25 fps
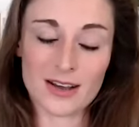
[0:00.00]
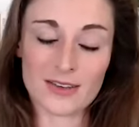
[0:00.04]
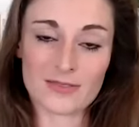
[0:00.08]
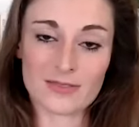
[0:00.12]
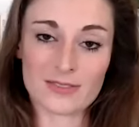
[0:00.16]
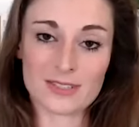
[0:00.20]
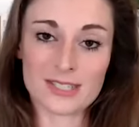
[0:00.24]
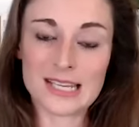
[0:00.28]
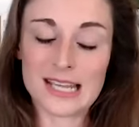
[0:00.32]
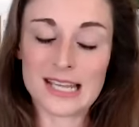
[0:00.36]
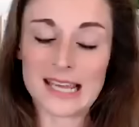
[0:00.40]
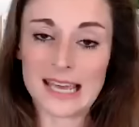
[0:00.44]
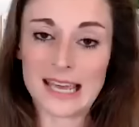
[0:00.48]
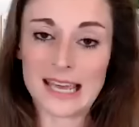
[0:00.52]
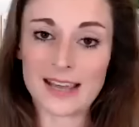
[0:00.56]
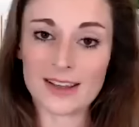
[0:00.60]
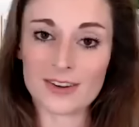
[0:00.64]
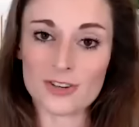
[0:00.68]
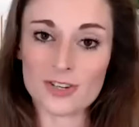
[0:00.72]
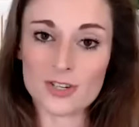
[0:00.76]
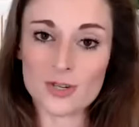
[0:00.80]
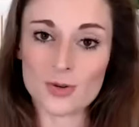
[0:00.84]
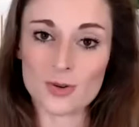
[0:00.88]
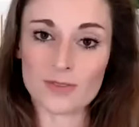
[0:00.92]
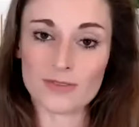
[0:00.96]

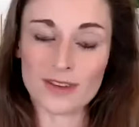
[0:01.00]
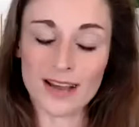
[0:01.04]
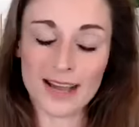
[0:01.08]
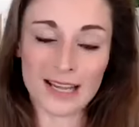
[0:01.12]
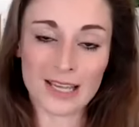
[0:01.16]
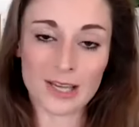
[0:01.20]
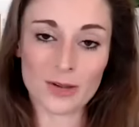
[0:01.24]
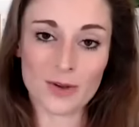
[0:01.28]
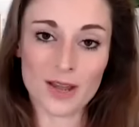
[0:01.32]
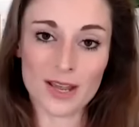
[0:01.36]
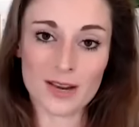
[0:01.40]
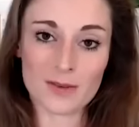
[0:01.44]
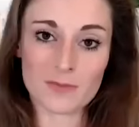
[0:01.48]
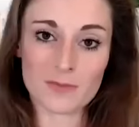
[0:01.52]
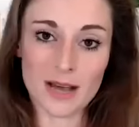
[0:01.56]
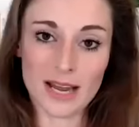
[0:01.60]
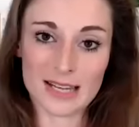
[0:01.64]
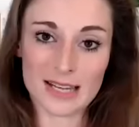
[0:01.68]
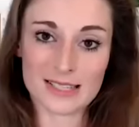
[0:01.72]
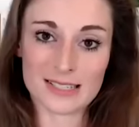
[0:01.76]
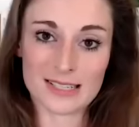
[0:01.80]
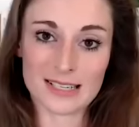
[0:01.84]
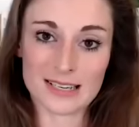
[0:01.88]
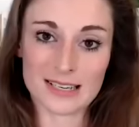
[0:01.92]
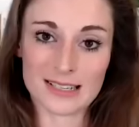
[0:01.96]
seeking to evacuate
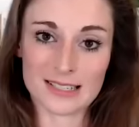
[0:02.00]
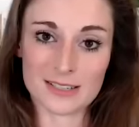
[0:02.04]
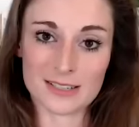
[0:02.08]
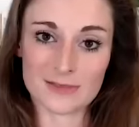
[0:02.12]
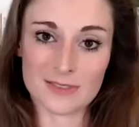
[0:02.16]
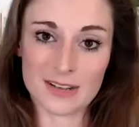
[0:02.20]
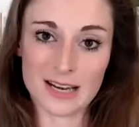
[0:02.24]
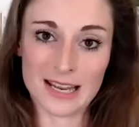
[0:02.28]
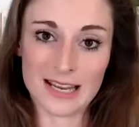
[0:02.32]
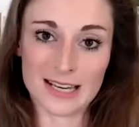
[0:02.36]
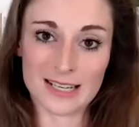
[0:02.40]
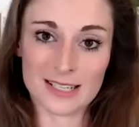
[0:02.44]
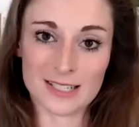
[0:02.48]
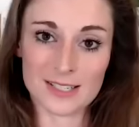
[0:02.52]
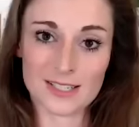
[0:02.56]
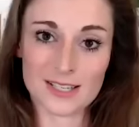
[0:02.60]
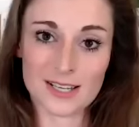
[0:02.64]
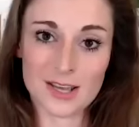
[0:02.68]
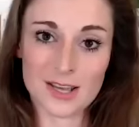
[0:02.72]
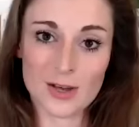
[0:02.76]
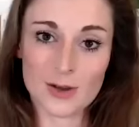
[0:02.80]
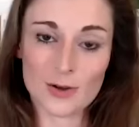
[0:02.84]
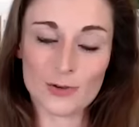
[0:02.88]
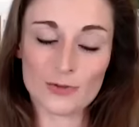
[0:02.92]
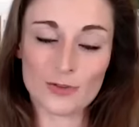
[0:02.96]
Palestinian civilians
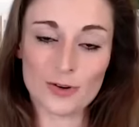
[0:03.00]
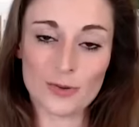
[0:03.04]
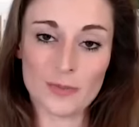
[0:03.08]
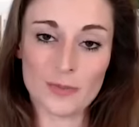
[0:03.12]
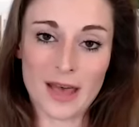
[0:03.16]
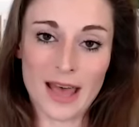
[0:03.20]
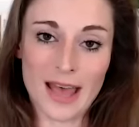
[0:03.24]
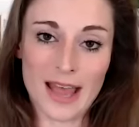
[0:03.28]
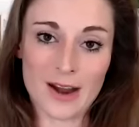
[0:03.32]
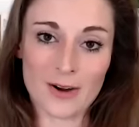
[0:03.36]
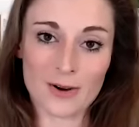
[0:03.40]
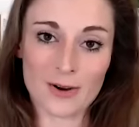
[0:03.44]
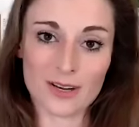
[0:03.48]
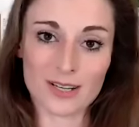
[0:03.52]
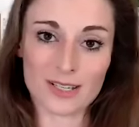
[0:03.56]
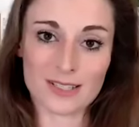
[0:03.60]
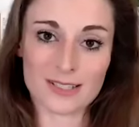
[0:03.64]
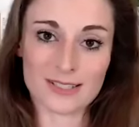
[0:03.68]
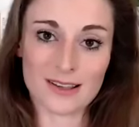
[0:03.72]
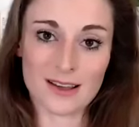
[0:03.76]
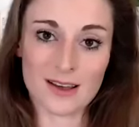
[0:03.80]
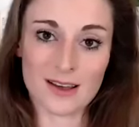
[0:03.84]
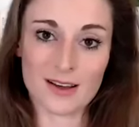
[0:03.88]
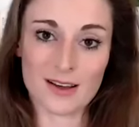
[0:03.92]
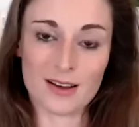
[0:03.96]
from
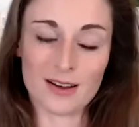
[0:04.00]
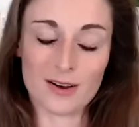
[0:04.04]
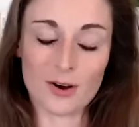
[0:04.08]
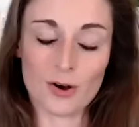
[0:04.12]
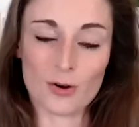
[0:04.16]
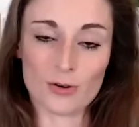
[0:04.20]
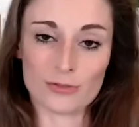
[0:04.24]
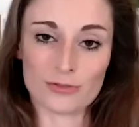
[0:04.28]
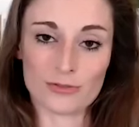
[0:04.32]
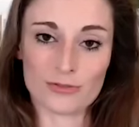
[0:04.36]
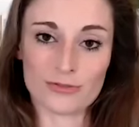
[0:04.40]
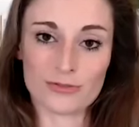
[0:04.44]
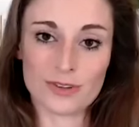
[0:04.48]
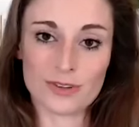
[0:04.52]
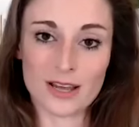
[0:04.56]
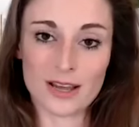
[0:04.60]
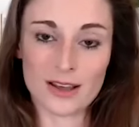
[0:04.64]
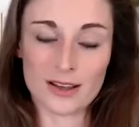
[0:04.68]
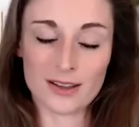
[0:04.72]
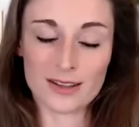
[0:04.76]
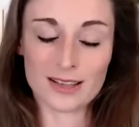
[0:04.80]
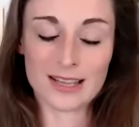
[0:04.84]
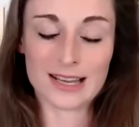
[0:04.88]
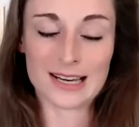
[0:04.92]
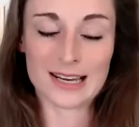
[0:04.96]
areas of
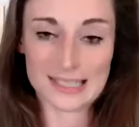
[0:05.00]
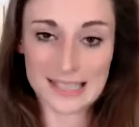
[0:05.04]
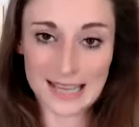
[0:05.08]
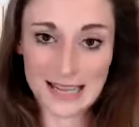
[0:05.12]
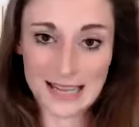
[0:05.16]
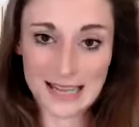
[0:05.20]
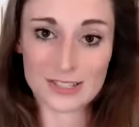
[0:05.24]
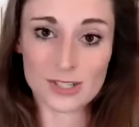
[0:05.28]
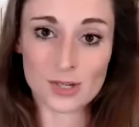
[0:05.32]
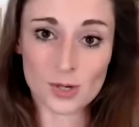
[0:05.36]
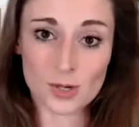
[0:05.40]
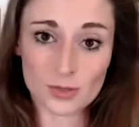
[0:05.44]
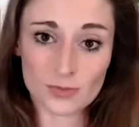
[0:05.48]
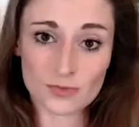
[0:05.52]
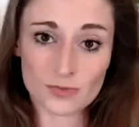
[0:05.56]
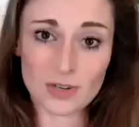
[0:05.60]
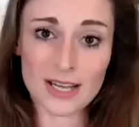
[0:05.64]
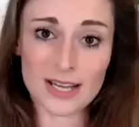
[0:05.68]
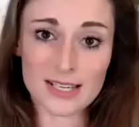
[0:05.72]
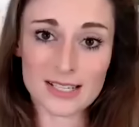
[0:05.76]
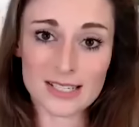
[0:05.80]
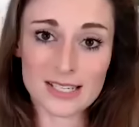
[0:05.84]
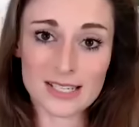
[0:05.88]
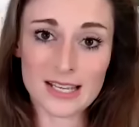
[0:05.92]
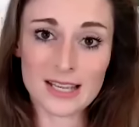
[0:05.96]
intense
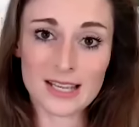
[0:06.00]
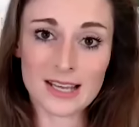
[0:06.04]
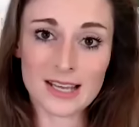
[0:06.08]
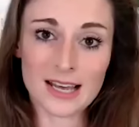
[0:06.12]
conflict